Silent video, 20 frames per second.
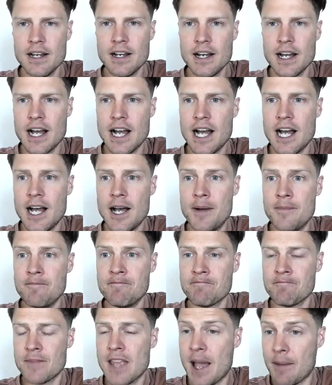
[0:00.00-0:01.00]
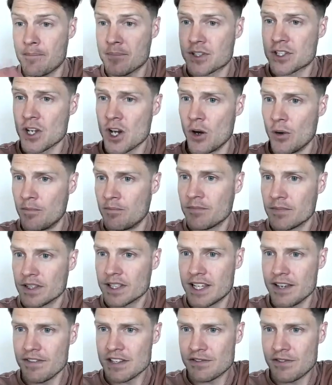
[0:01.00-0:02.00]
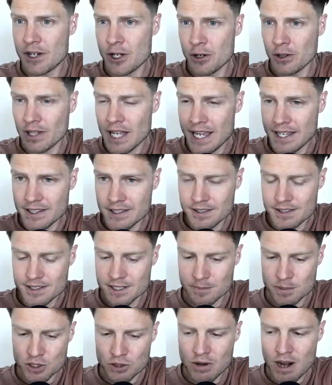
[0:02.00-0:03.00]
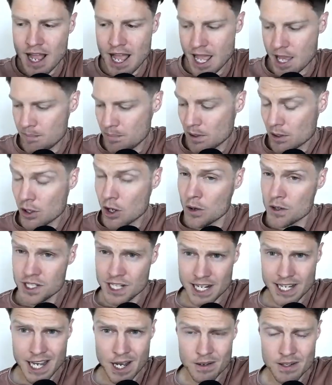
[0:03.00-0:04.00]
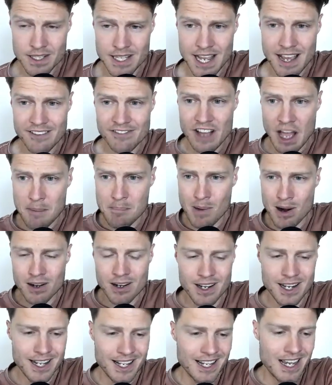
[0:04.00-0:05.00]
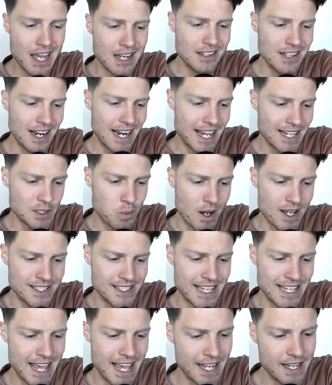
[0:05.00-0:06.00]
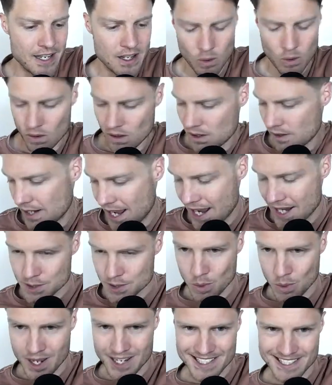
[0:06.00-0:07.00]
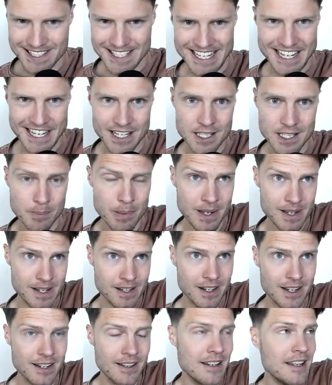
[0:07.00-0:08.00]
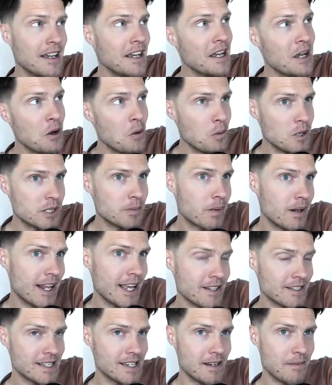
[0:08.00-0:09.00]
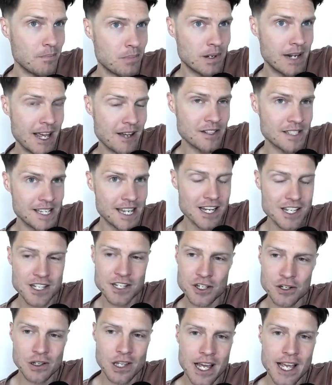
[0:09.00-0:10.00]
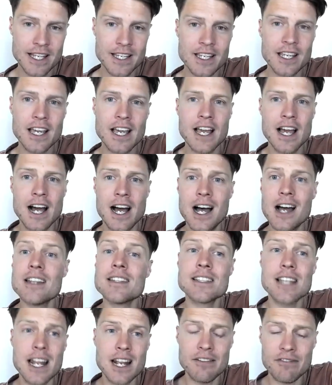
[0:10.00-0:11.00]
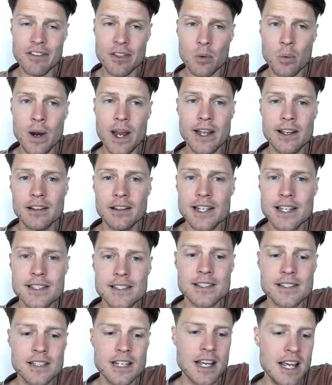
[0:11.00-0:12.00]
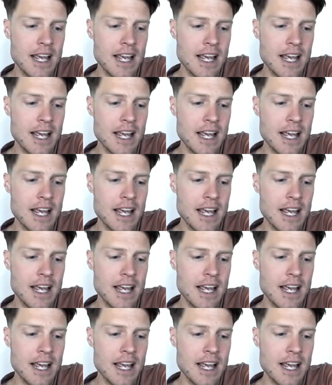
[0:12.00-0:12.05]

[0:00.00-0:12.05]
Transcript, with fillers: Yeah, so give this video a like, subscribe, go check out devmarketing.xyz or XYZ, depending on which pronunciation you like. Sign up for the waiting list.